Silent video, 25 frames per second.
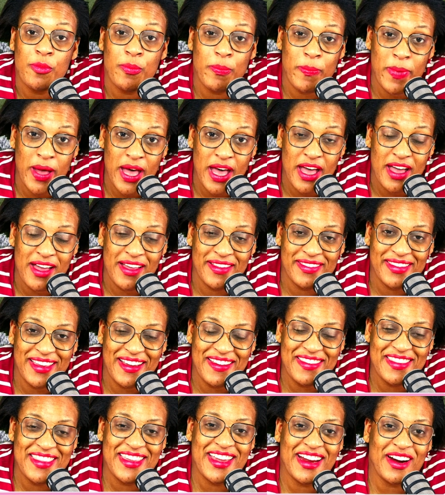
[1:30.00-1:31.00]
but
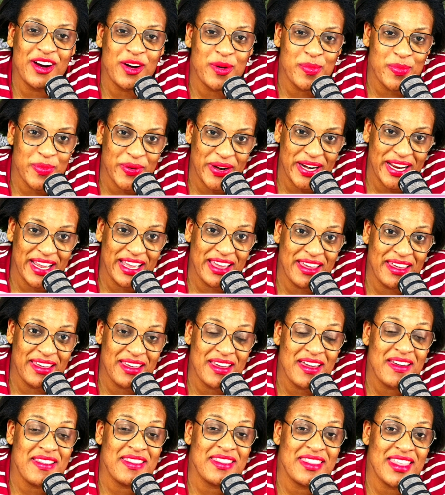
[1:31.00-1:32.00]
they are bringing
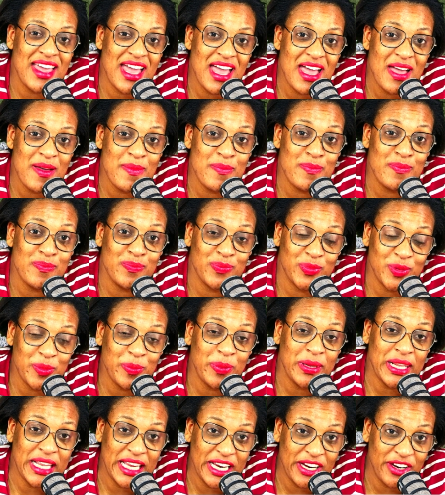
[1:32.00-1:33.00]
them the
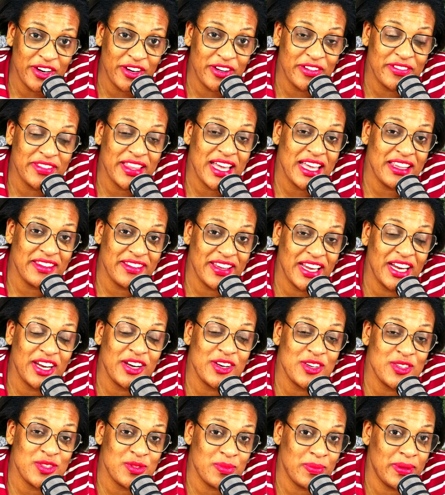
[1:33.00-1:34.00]
player that they
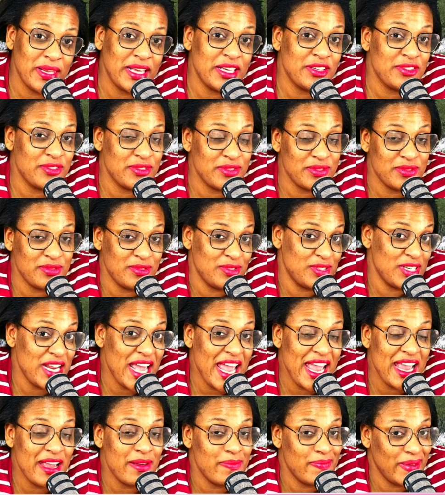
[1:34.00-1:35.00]
used to play
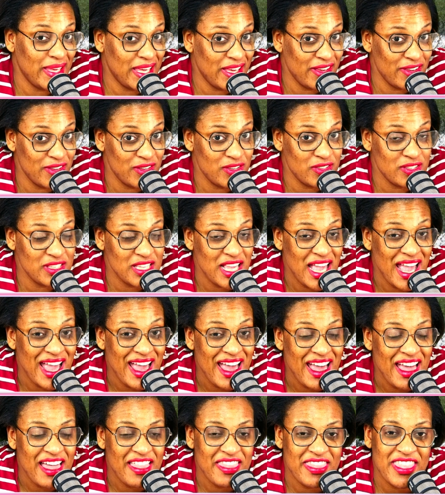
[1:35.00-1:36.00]
today, because
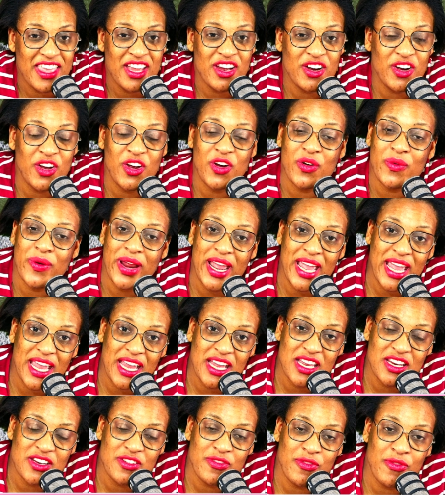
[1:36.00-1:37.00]
they're
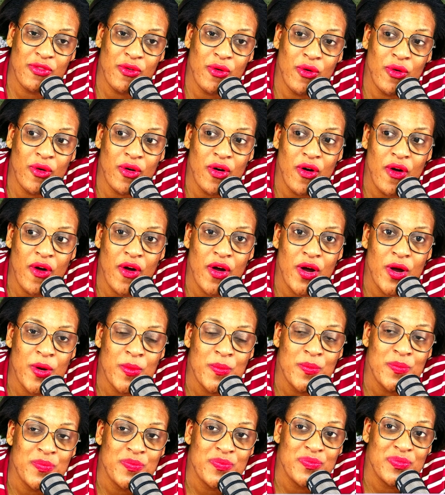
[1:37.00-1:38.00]
great for
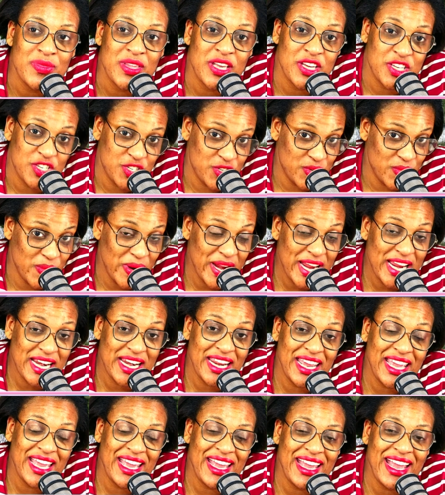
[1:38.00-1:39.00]

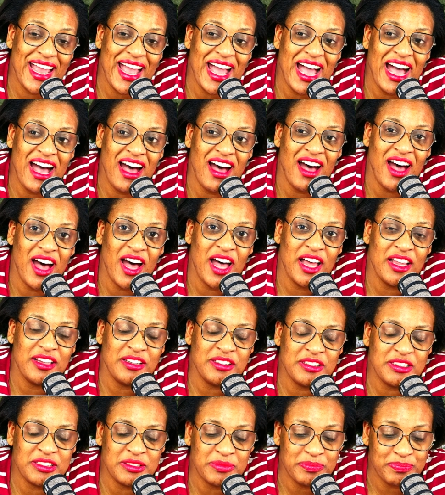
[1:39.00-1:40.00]
training
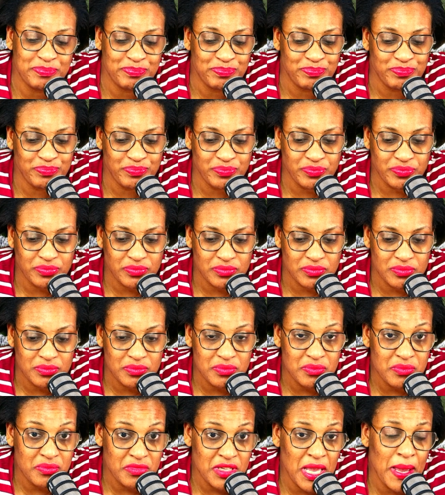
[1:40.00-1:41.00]
and
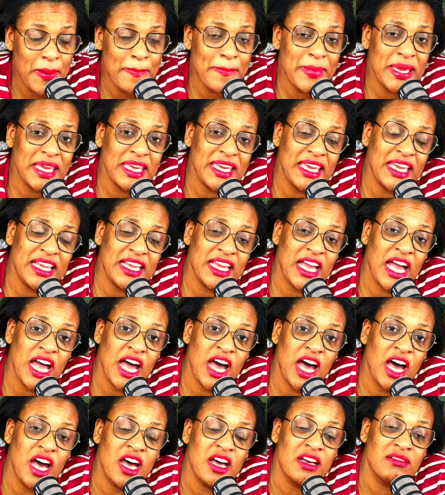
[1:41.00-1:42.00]
making
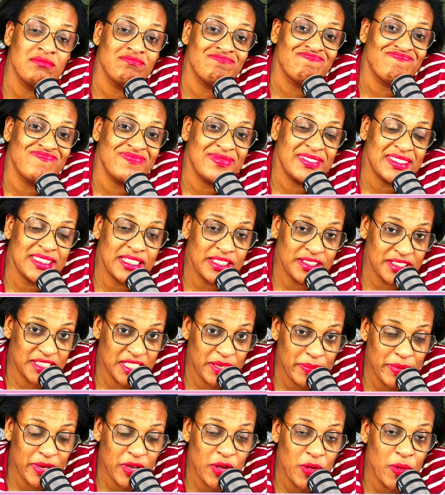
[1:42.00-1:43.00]
a
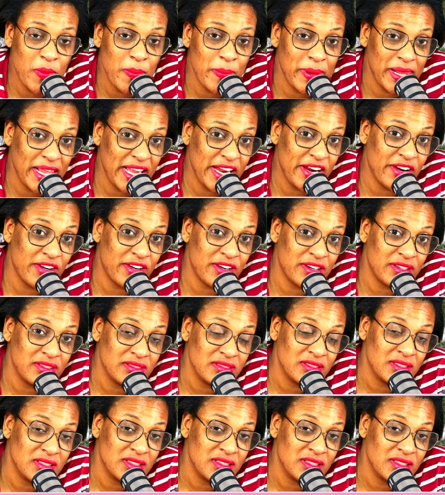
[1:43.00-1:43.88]
typical player